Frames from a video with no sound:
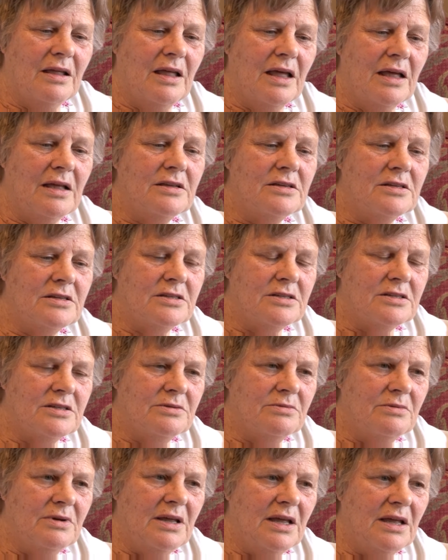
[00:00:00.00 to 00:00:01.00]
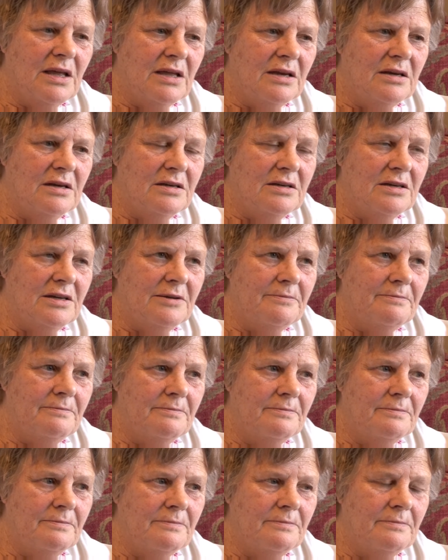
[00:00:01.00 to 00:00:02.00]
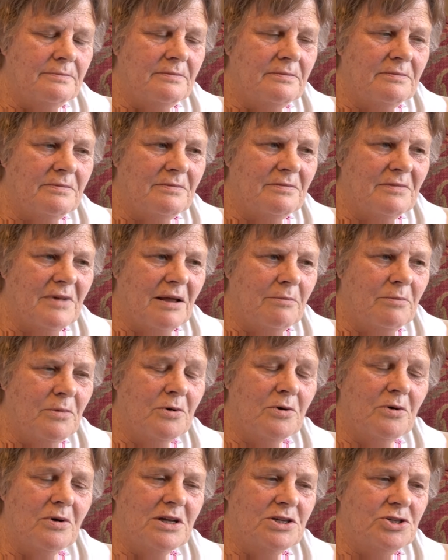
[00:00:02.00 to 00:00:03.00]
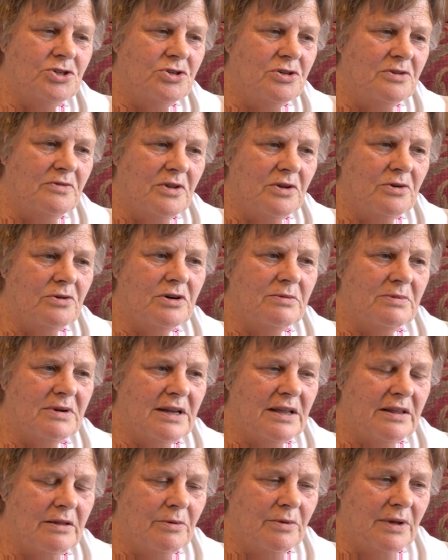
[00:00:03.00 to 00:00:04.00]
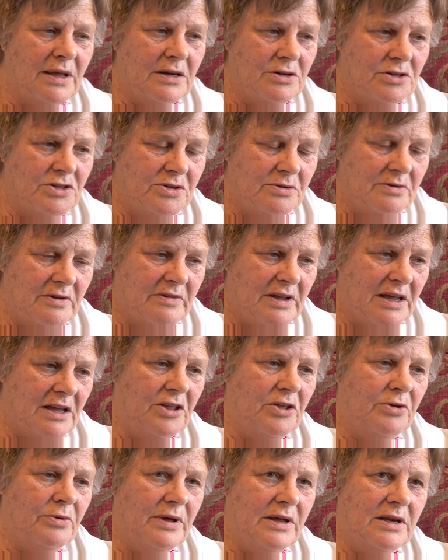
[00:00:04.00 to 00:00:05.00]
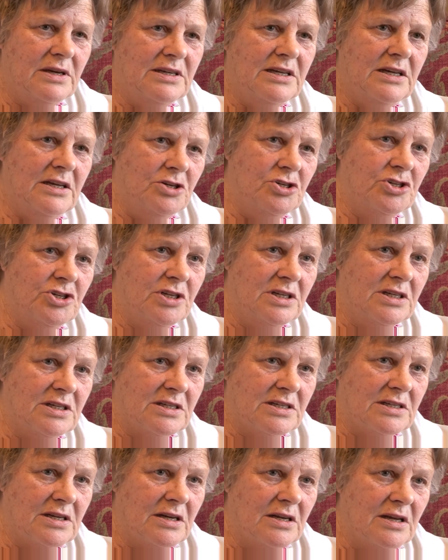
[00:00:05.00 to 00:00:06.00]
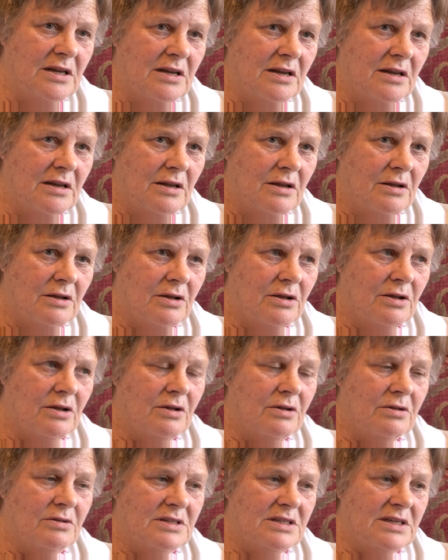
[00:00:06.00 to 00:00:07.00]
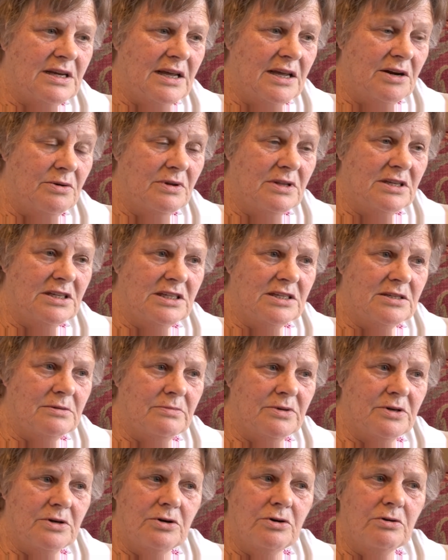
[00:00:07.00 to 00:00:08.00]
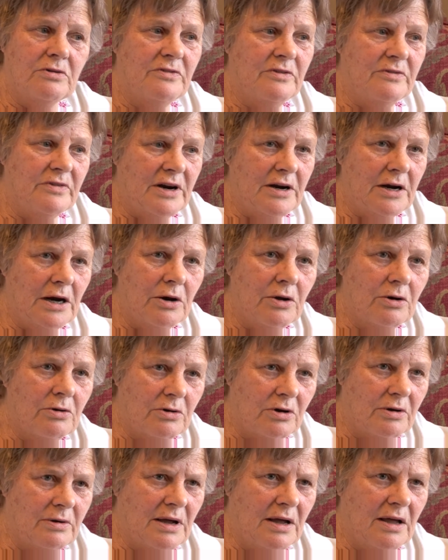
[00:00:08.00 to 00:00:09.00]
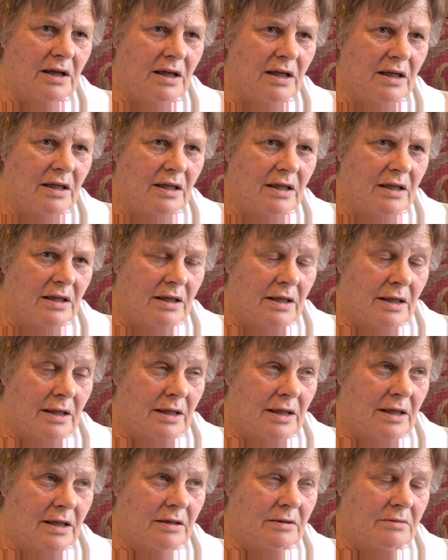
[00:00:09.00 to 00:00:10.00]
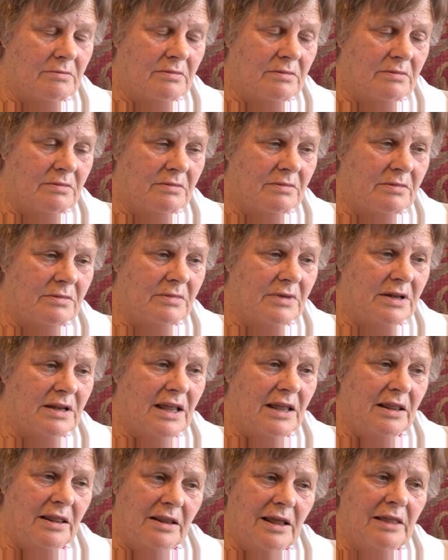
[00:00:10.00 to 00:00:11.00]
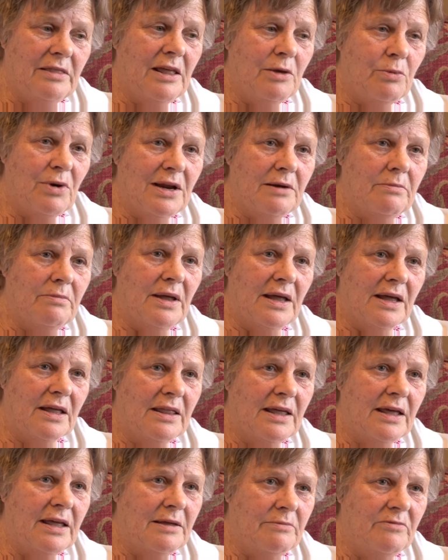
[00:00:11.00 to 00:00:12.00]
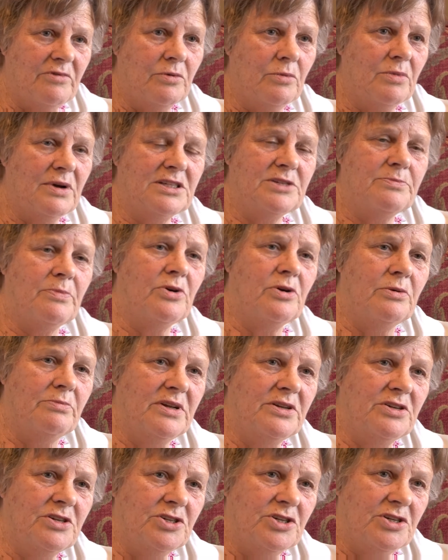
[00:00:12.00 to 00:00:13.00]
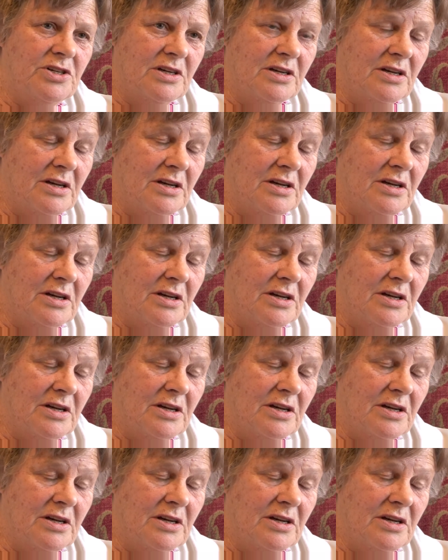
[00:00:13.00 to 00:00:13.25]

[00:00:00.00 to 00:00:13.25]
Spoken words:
Yes, we had, not quite sure of the order, but we had 2 evacuee teachers who stayed with us, but not for very long. And then they went back. They came from West Bromwich.